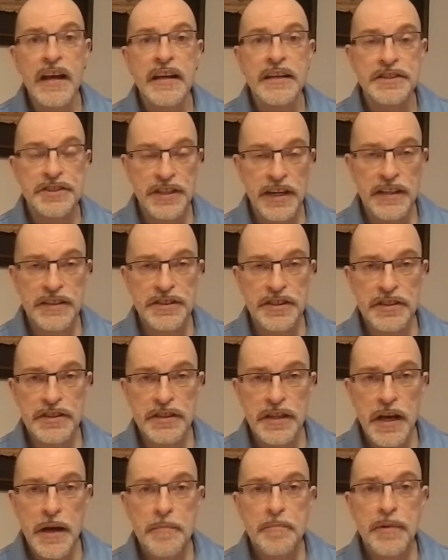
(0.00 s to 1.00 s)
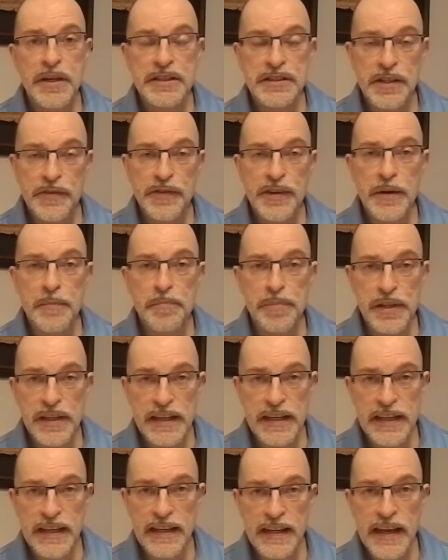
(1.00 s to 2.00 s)
Judges must have
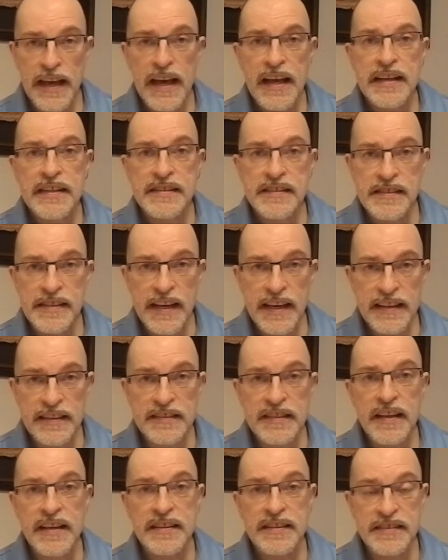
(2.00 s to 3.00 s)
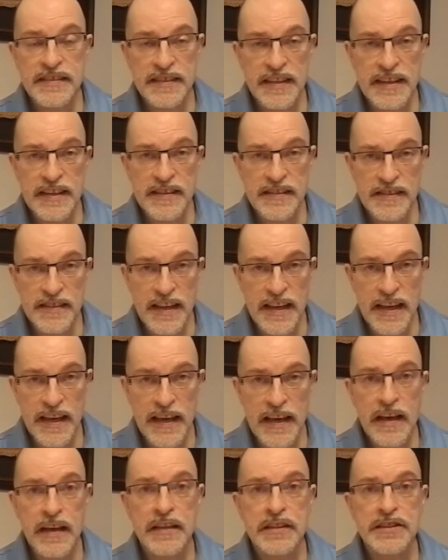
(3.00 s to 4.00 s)
completed 6
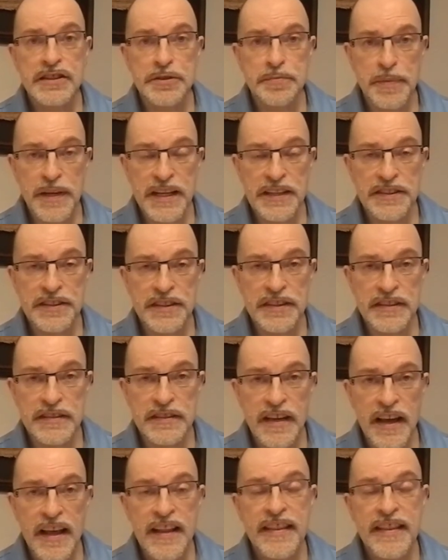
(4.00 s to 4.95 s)
CC speeches,